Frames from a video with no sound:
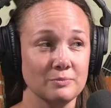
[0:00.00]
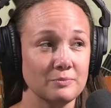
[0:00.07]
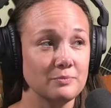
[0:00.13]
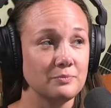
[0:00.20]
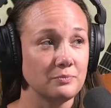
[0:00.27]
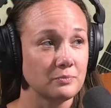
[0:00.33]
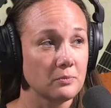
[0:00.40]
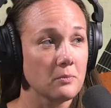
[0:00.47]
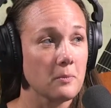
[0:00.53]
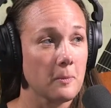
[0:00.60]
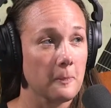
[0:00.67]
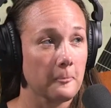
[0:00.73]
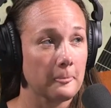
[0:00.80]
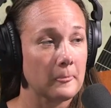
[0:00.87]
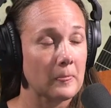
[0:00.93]
So,
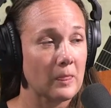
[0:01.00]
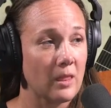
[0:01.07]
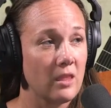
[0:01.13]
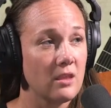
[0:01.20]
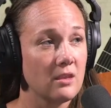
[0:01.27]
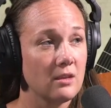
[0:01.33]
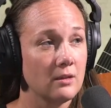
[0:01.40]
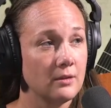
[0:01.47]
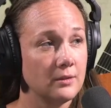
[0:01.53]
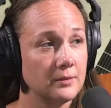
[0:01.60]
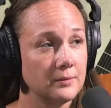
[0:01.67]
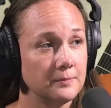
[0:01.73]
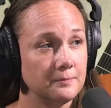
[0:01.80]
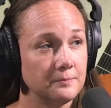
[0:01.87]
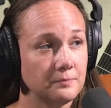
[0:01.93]
you've been with
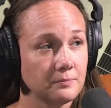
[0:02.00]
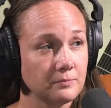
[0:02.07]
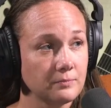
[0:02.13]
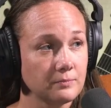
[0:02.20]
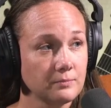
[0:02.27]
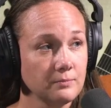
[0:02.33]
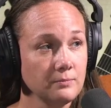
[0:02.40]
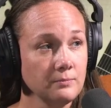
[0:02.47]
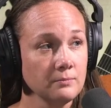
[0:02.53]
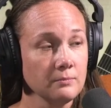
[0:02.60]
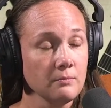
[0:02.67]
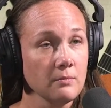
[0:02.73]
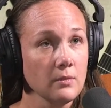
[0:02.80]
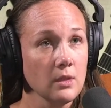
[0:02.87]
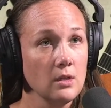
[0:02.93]
Renatus how long now?